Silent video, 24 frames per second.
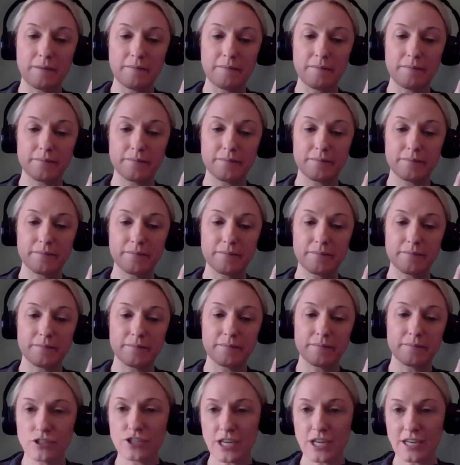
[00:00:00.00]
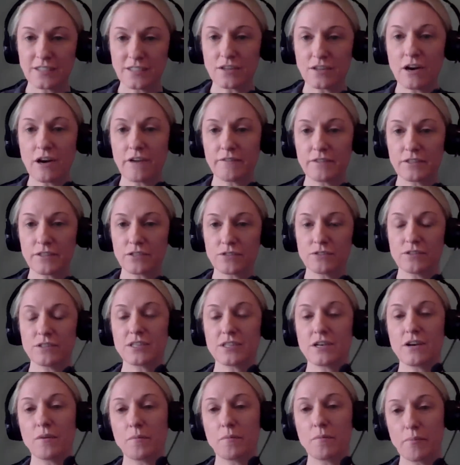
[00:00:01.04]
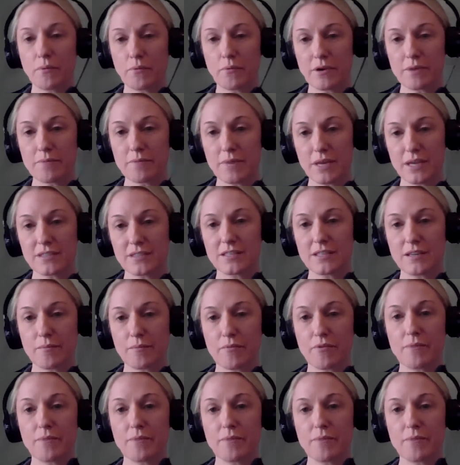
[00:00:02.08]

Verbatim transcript: coverage as officer until the board makes the appointment.